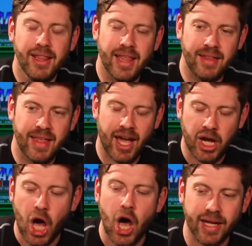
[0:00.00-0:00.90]
they, they
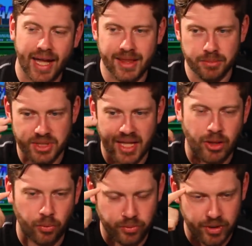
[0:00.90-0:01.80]
can't get them. They
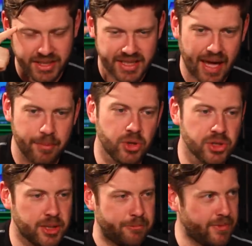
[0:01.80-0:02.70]
don't release the
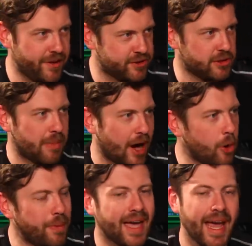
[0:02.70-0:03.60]
chemicals that lifts them back
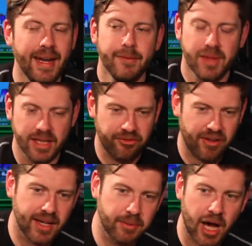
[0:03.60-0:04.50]
up again, and they
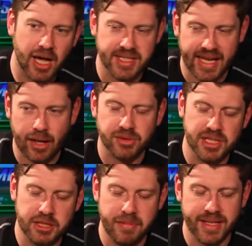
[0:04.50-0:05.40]
find them hard to get out of
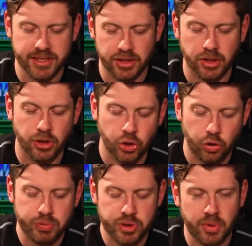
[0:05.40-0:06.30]
these mental
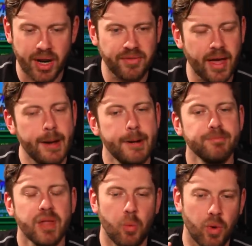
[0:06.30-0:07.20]
loops and what have you.
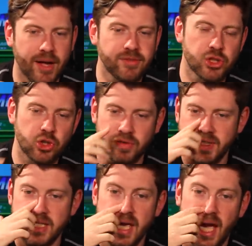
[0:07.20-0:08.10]
And what I've discovered
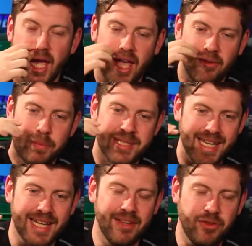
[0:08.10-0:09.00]
is it,
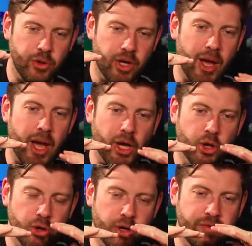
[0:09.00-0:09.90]
particularly if you
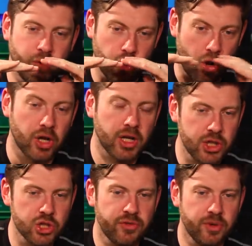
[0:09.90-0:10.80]
if you chronically
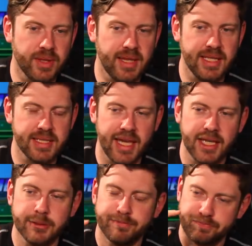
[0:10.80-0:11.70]
suffer with these
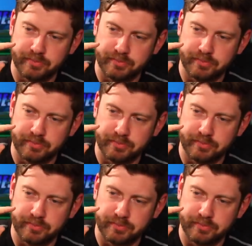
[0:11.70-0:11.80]
things,